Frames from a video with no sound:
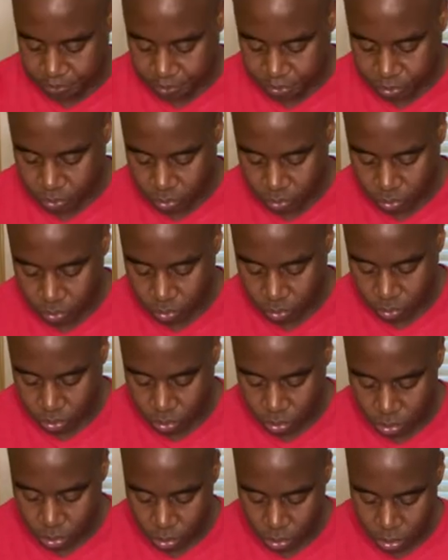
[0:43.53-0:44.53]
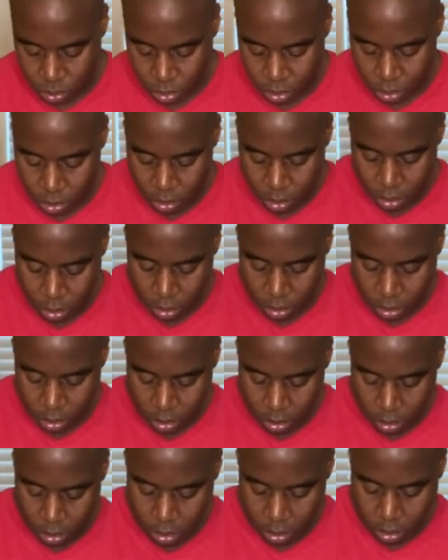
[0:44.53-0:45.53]

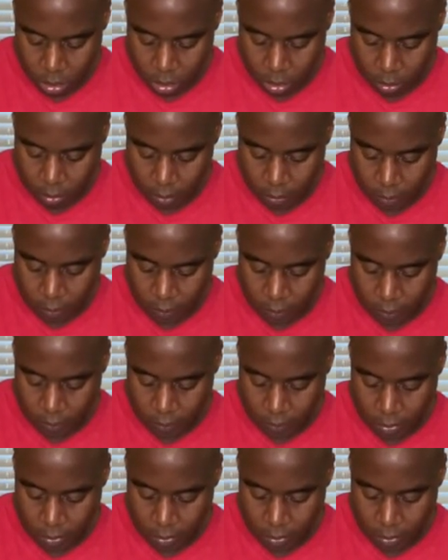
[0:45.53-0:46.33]
(no one is talking)